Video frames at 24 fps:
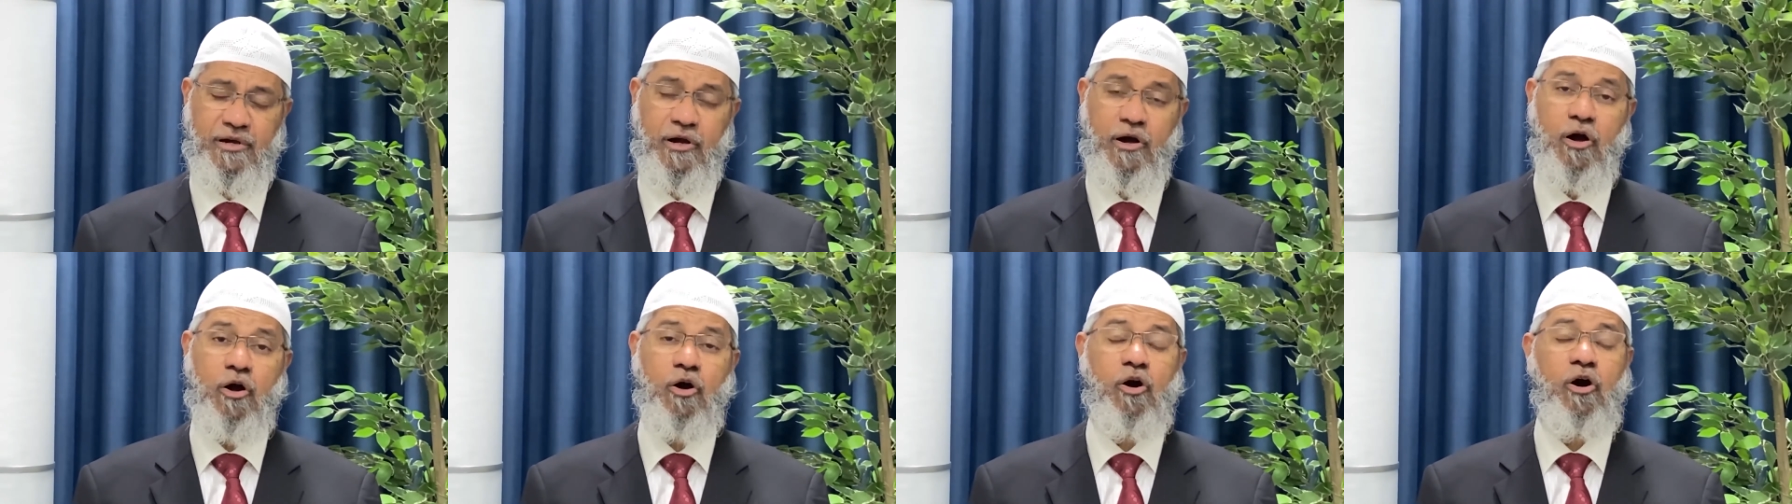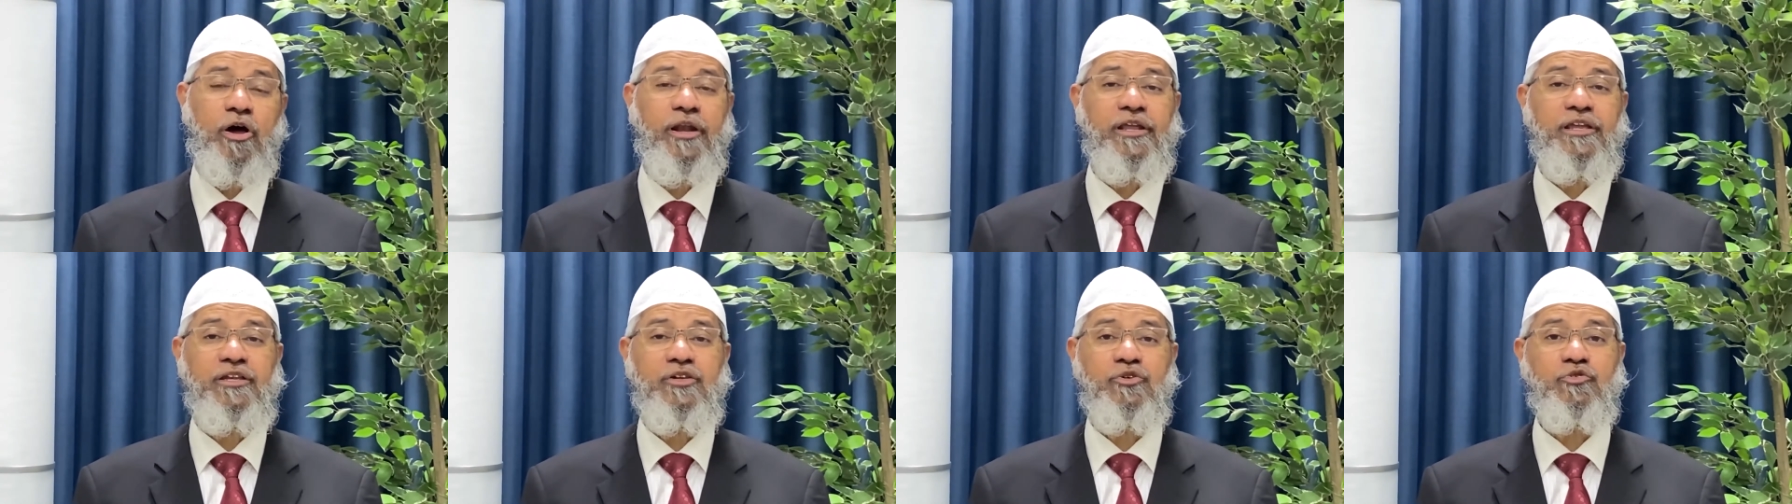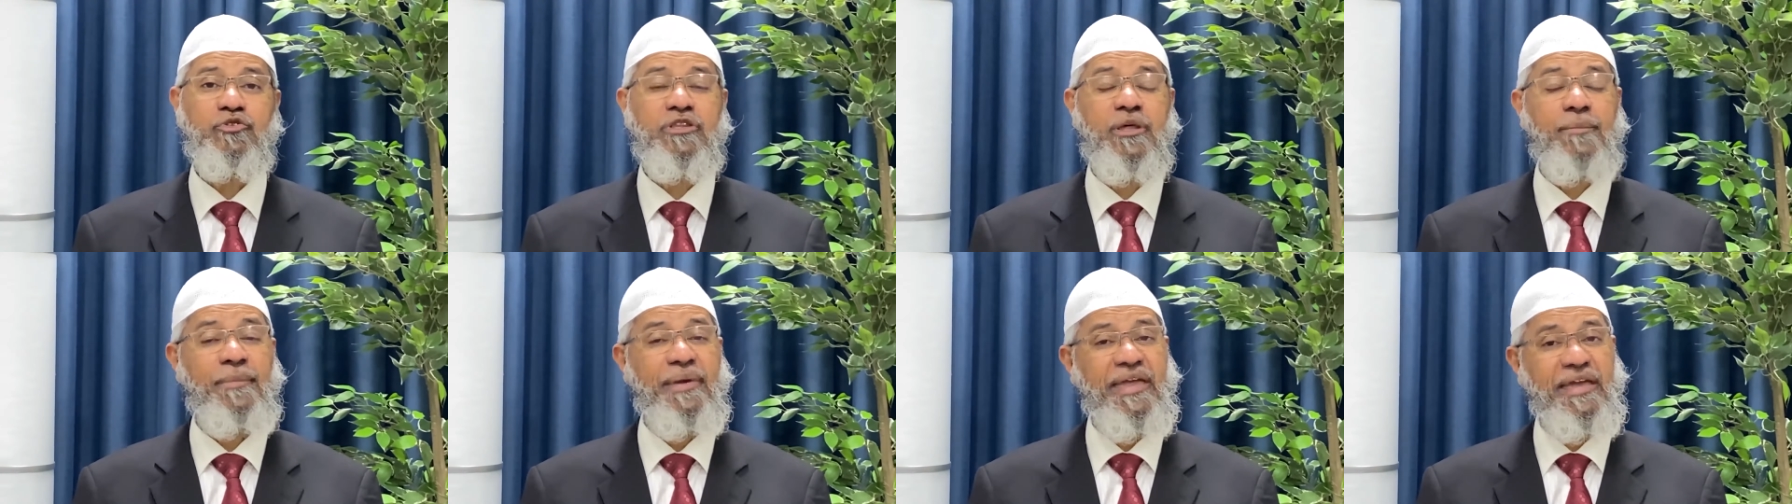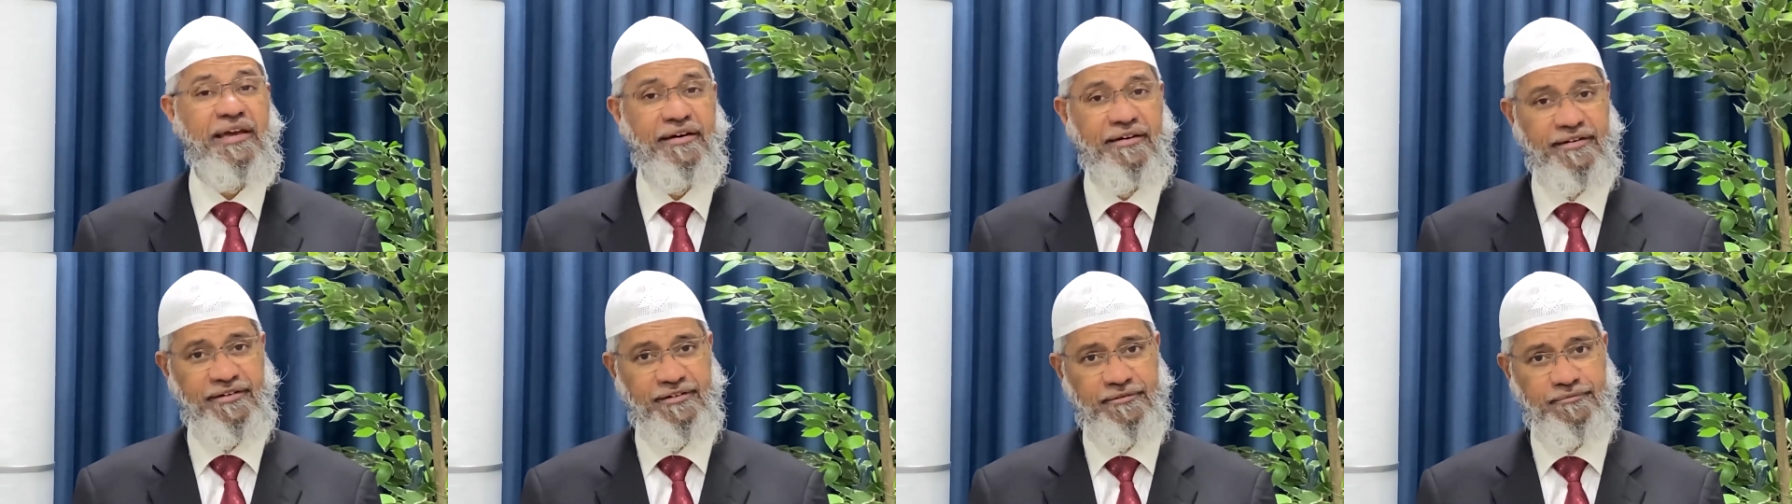According to the
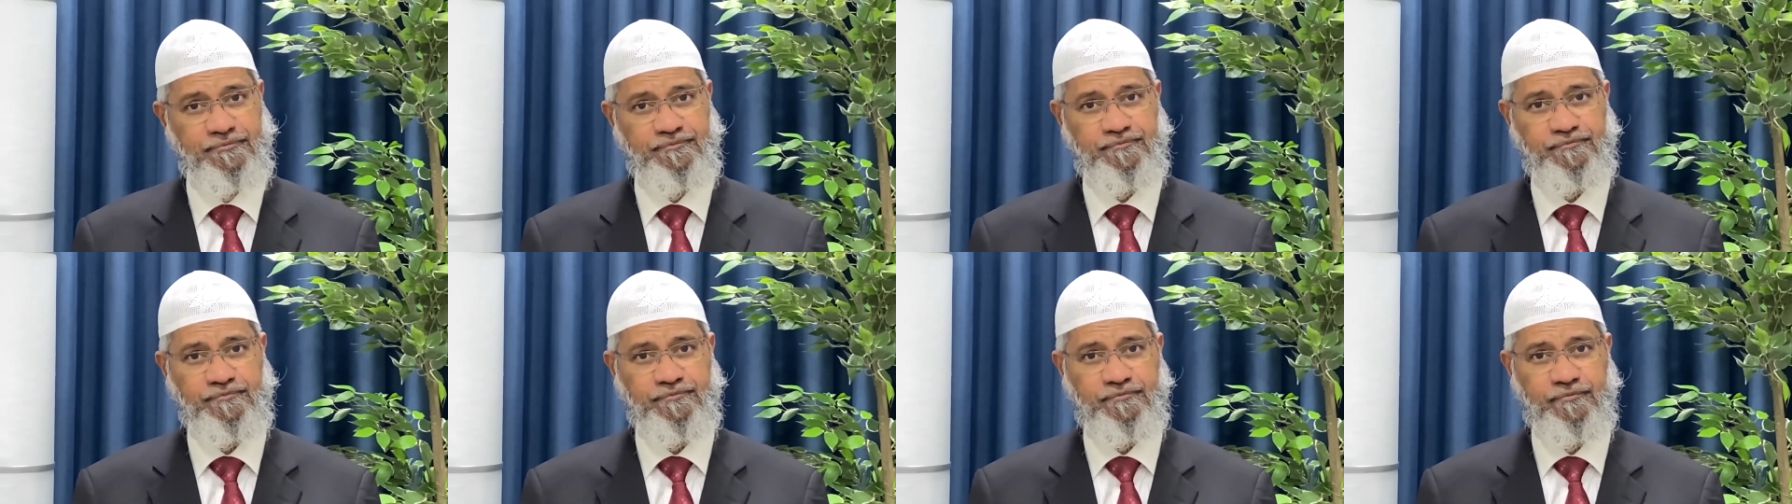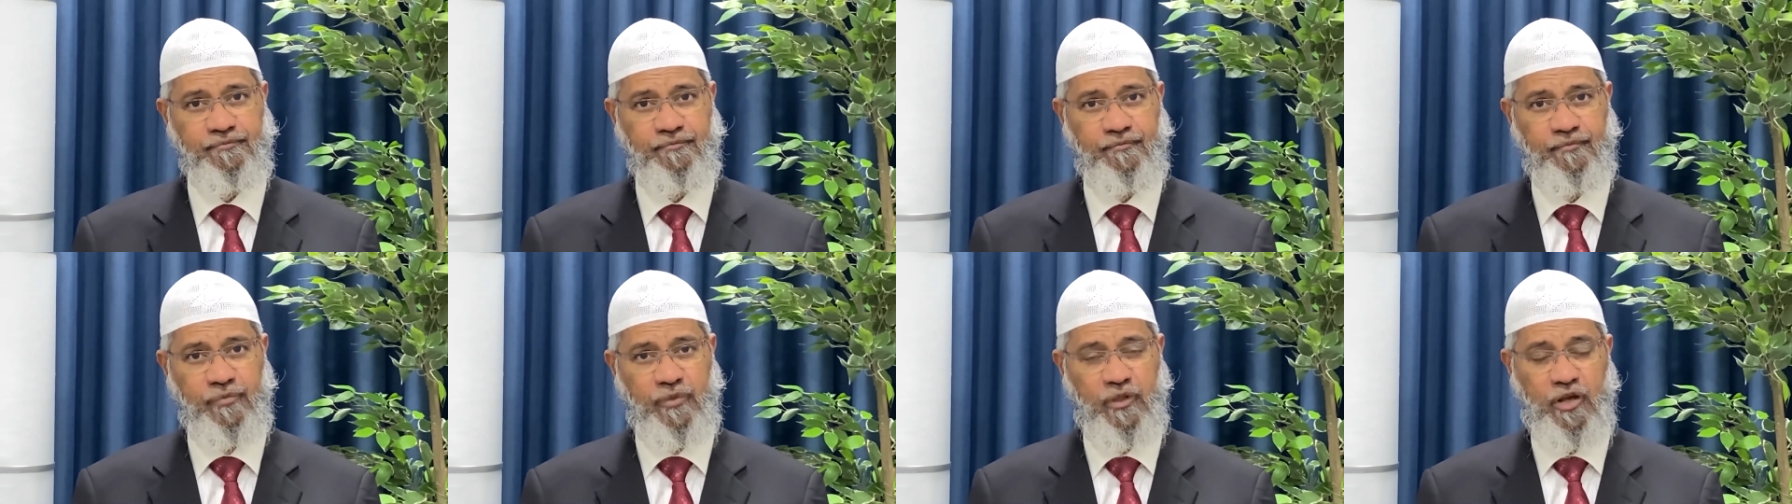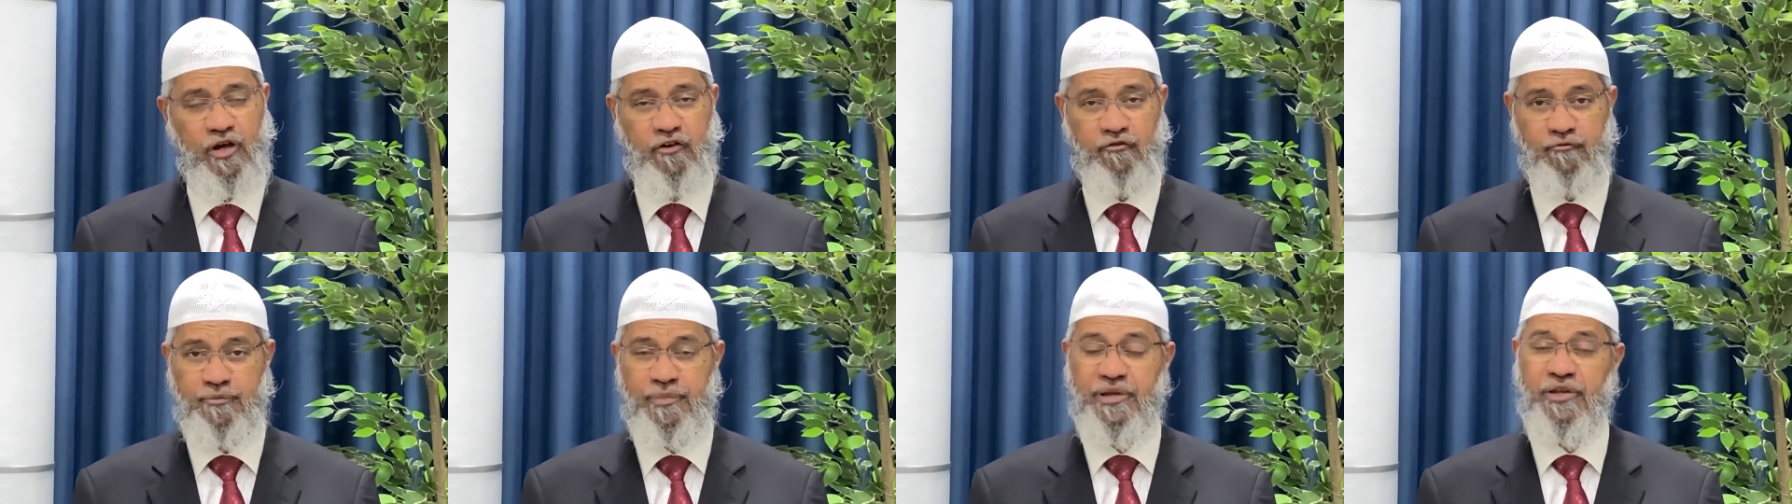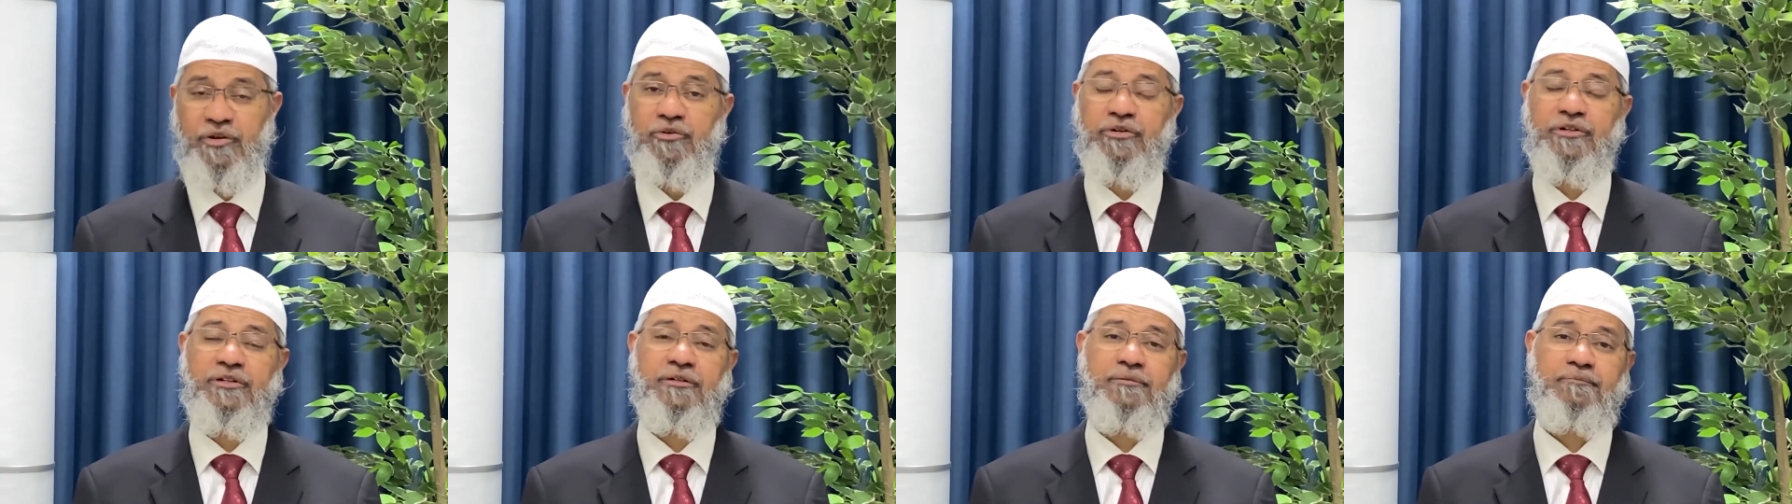mayor of
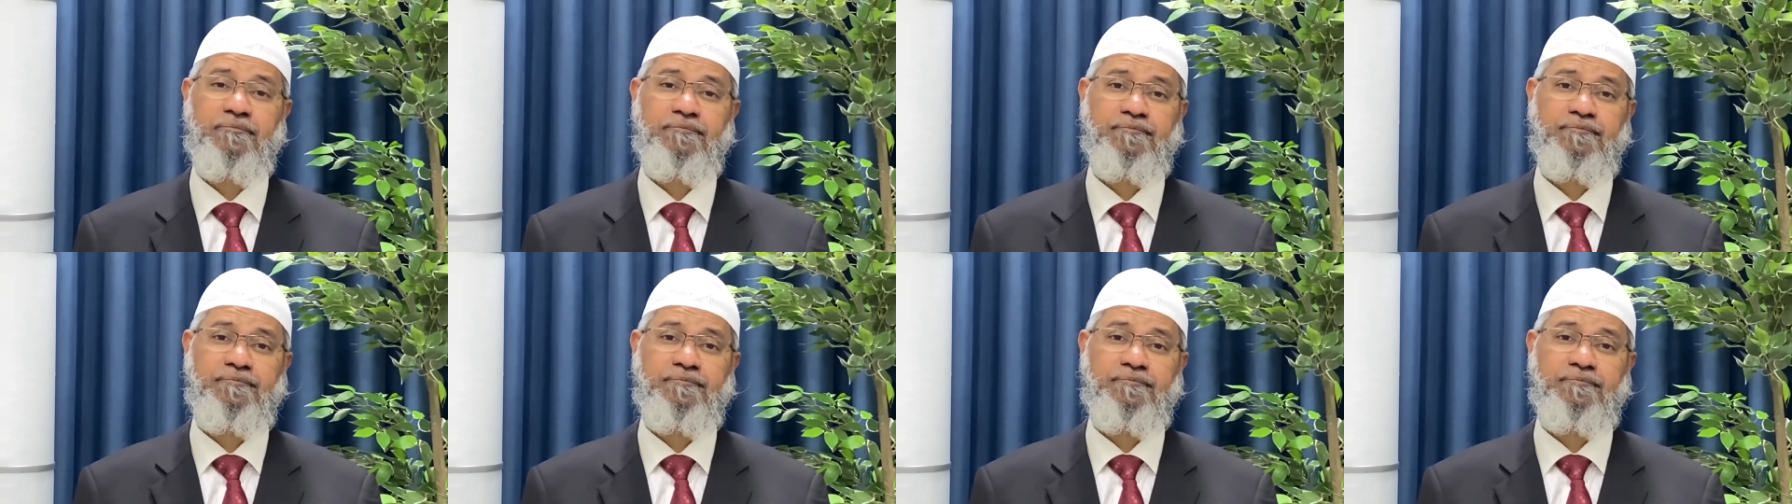Beirut,